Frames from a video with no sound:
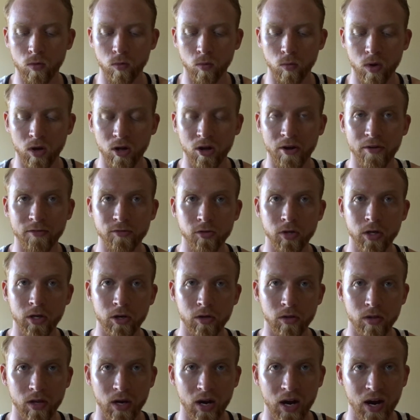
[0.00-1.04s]
well-off
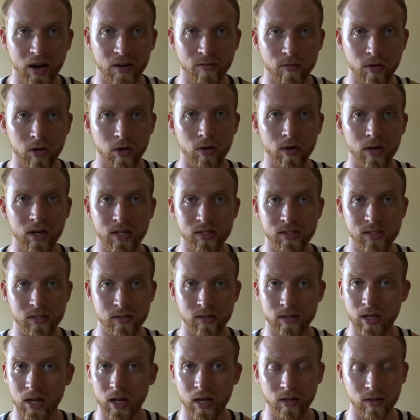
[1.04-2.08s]
trainer that I've known
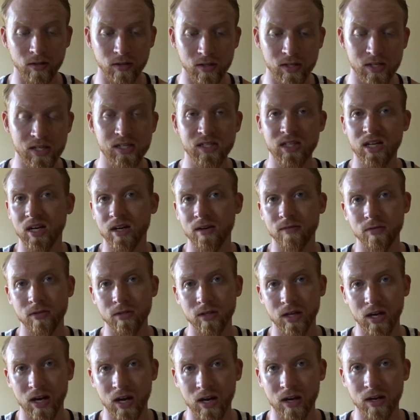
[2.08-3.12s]
has at least
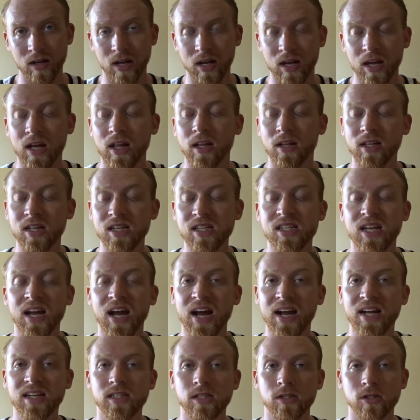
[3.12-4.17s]

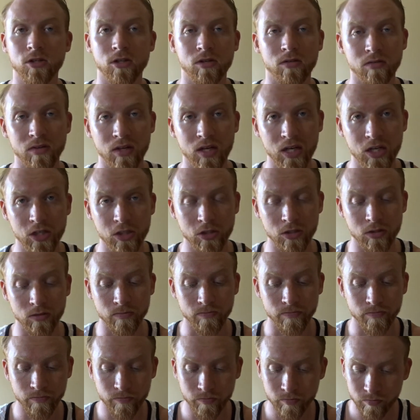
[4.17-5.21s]
has a certification.
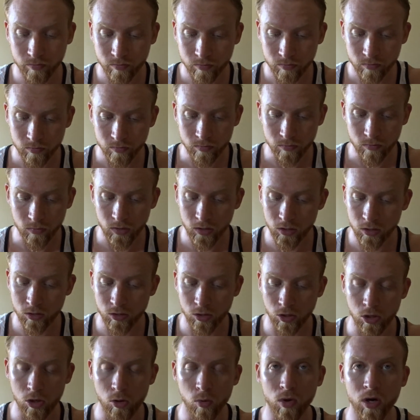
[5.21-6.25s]

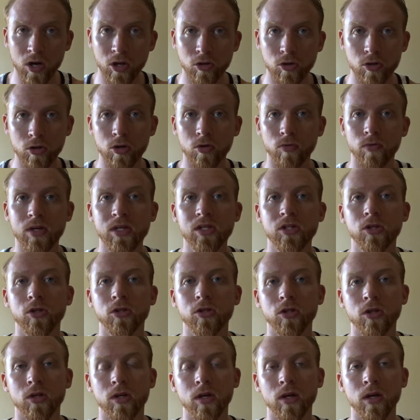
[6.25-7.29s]
So you want to do your
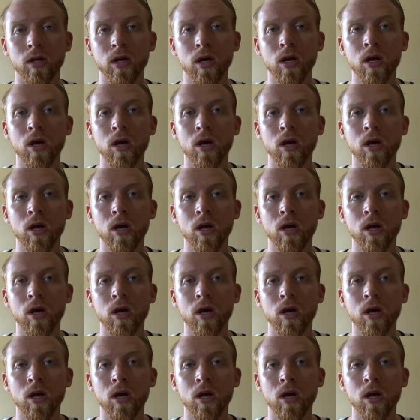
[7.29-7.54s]
research on